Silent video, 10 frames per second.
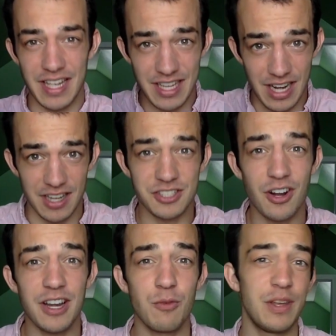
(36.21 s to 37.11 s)
uh,
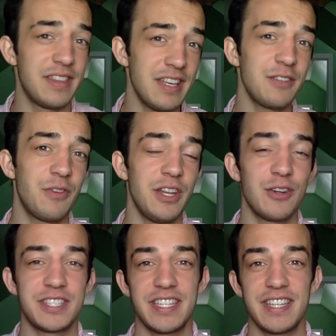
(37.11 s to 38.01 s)
starting with this video
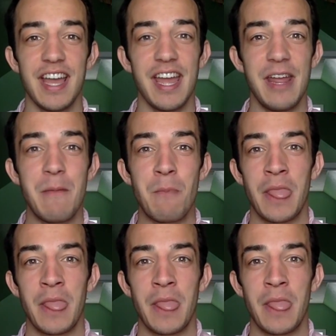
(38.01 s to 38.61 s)
today,